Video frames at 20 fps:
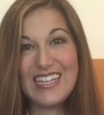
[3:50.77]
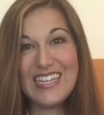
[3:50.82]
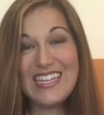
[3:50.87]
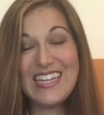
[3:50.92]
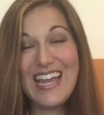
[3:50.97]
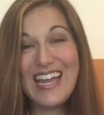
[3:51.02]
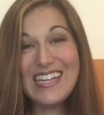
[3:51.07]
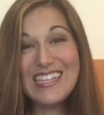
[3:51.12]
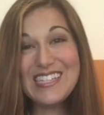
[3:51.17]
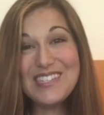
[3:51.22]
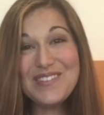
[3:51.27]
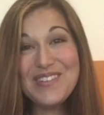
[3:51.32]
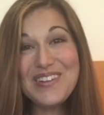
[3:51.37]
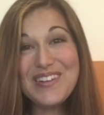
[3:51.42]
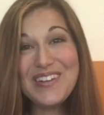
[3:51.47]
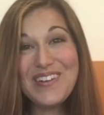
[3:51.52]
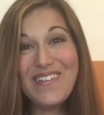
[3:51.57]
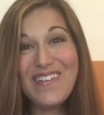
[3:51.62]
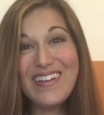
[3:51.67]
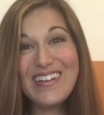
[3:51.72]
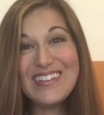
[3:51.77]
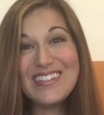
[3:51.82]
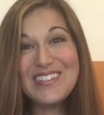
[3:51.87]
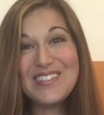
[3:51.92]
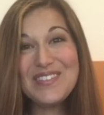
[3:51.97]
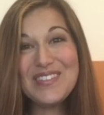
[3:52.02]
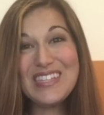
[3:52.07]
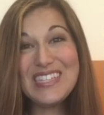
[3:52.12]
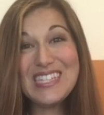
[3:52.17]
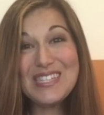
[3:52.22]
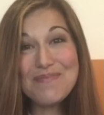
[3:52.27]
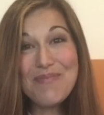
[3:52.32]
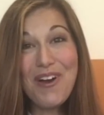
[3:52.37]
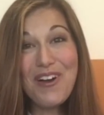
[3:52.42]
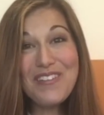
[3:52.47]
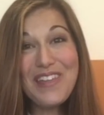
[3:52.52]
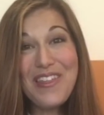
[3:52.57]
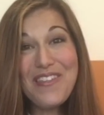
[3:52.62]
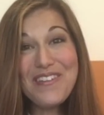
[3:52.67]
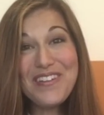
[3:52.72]
Next, we are going to these
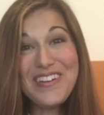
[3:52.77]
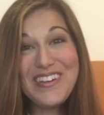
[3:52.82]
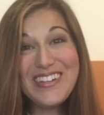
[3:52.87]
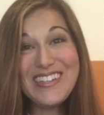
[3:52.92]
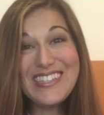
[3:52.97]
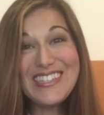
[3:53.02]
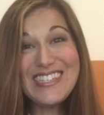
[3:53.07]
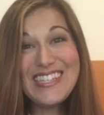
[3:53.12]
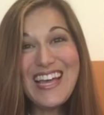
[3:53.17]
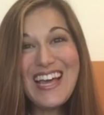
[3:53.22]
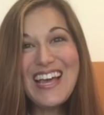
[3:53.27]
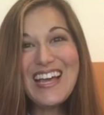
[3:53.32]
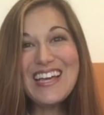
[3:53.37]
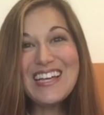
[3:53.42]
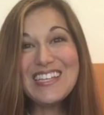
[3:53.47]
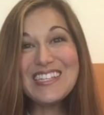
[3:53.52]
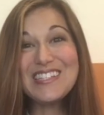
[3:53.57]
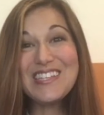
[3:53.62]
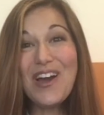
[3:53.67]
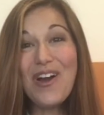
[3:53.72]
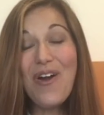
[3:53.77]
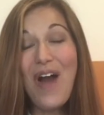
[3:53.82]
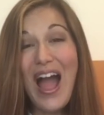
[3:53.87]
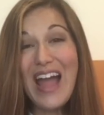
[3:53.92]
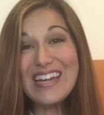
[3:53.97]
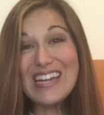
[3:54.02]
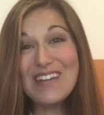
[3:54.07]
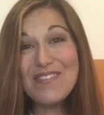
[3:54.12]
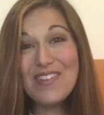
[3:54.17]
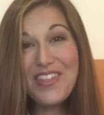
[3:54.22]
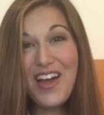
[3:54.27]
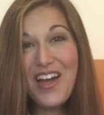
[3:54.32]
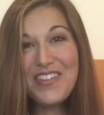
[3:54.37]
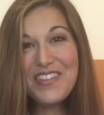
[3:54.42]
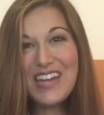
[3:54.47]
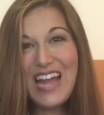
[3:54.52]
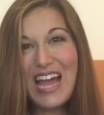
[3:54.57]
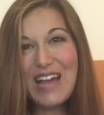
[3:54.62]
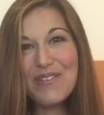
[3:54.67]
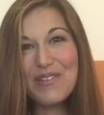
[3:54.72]
small leather goods. So I never
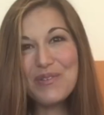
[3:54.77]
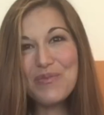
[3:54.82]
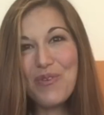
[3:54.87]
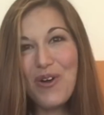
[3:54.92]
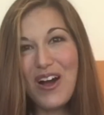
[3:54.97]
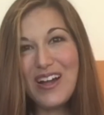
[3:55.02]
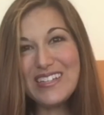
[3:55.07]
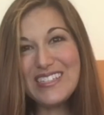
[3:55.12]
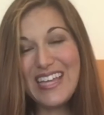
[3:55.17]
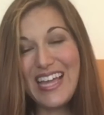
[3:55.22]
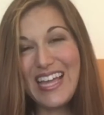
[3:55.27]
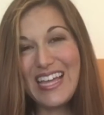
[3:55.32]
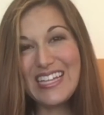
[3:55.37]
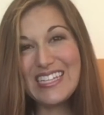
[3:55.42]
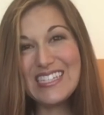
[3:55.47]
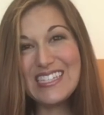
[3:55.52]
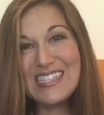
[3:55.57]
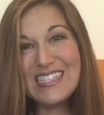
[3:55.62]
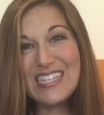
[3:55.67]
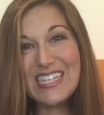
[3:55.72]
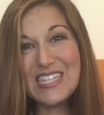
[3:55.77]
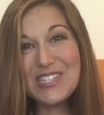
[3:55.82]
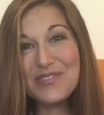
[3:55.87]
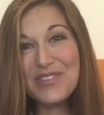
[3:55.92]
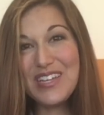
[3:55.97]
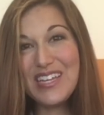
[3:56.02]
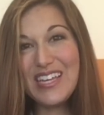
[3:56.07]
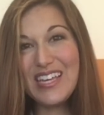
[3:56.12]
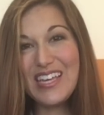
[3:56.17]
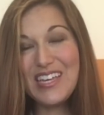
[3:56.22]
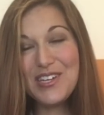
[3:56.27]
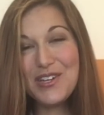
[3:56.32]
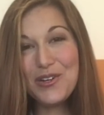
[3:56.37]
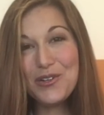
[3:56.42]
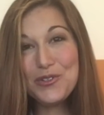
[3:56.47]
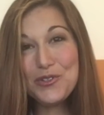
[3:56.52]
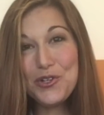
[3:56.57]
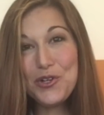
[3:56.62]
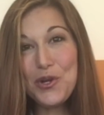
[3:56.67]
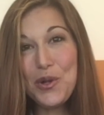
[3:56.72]
thought that I would want a 6-ring key
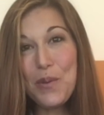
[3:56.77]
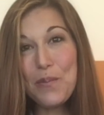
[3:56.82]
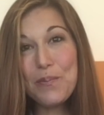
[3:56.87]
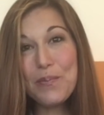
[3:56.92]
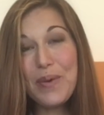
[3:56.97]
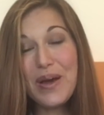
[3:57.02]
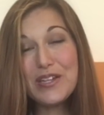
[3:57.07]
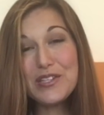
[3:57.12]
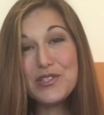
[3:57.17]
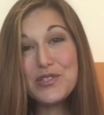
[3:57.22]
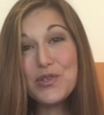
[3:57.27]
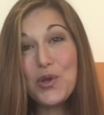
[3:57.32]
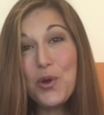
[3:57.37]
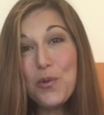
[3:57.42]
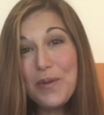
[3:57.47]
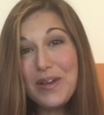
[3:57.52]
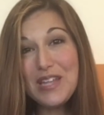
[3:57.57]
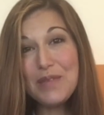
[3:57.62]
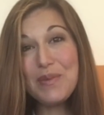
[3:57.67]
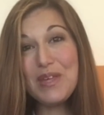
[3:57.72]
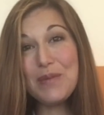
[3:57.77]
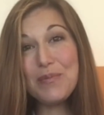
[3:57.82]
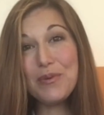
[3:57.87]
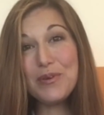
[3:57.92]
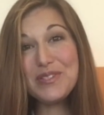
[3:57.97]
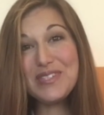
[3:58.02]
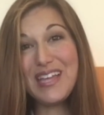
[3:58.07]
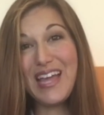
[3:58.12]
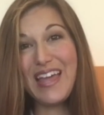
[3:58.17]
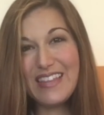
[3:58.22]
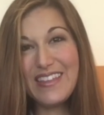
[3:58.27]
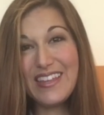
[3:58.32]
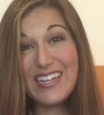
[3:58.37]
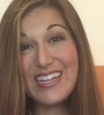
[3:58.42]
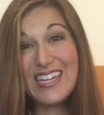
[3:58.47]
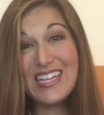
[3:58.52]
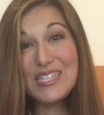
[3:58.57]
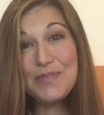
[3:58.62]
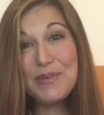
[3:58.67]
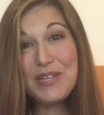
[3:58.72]
holder, but so many people say
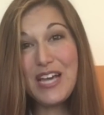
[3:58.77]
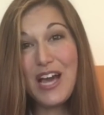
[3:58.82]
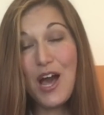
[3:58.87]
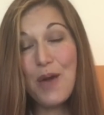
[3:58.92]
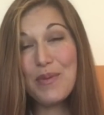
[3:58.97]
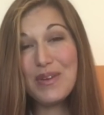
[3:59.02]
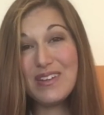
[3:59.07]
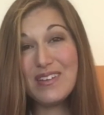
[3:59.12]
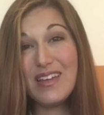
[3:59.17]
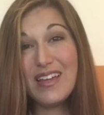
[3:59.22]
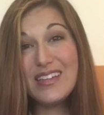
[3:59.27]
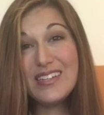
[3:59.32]
that it has become an